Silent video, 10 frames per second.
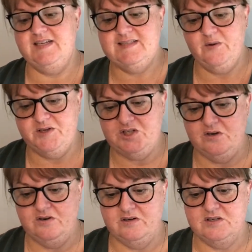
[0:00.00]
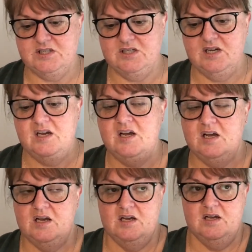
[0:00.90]
So I turned
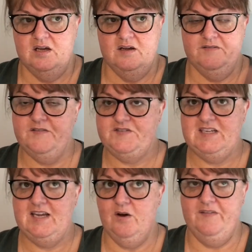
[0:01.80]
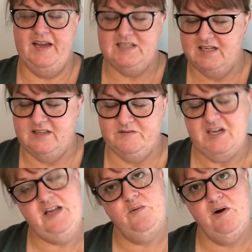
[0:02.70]
50 on the 18th of
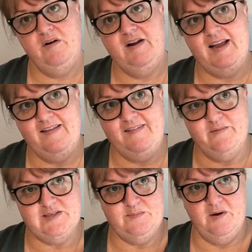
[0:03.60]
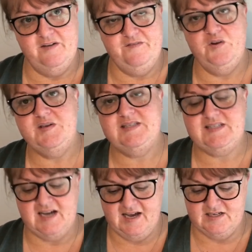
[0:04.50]
January, and that was my first
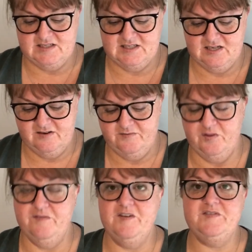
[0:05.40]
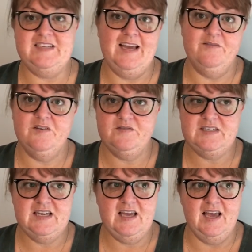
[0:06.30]
start for the 50 at
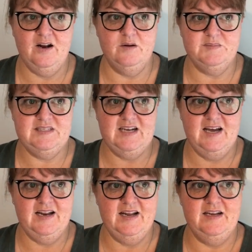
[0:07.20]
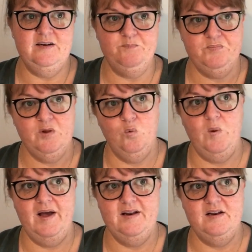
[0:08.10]
50, and I'm starting
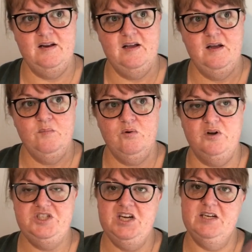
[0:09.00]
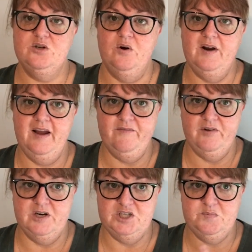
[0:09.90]
1 project on
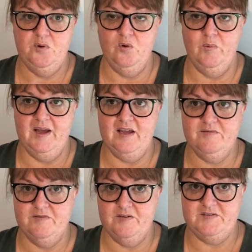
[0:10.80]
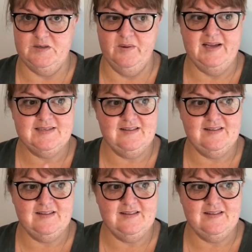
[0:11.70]
average per week for 50 weeks.